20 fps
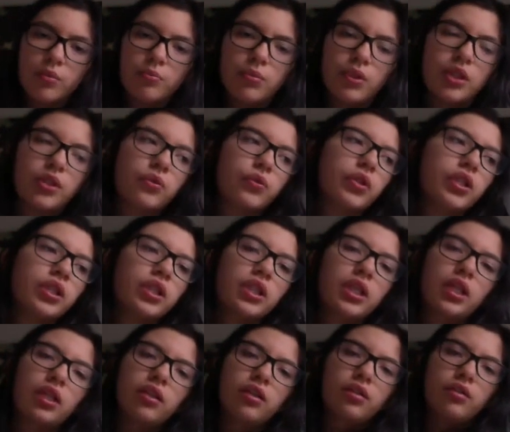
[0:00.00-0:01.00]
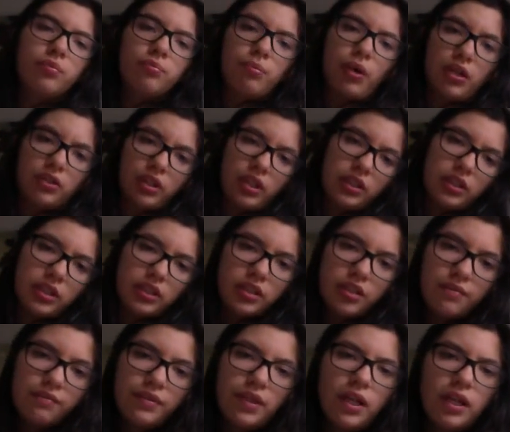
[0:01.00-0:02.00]
between the myotatic
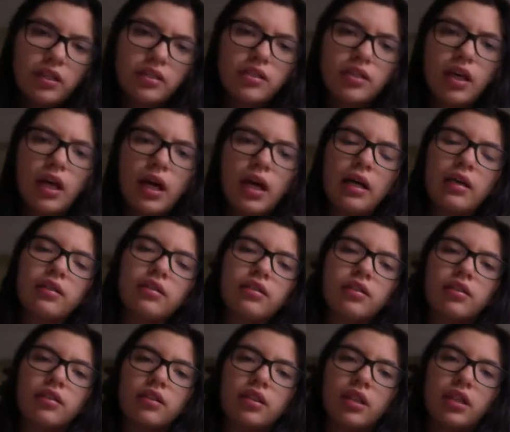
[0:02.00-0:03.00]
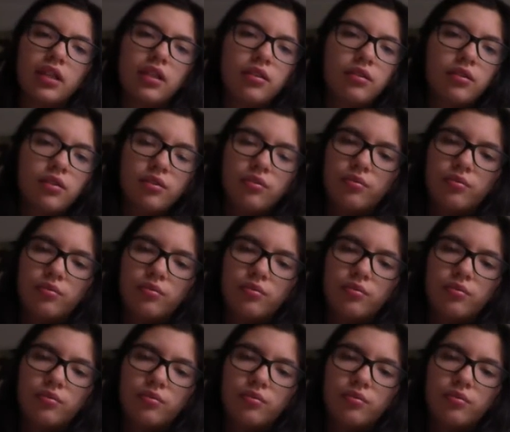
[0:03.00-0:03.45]
reflex and the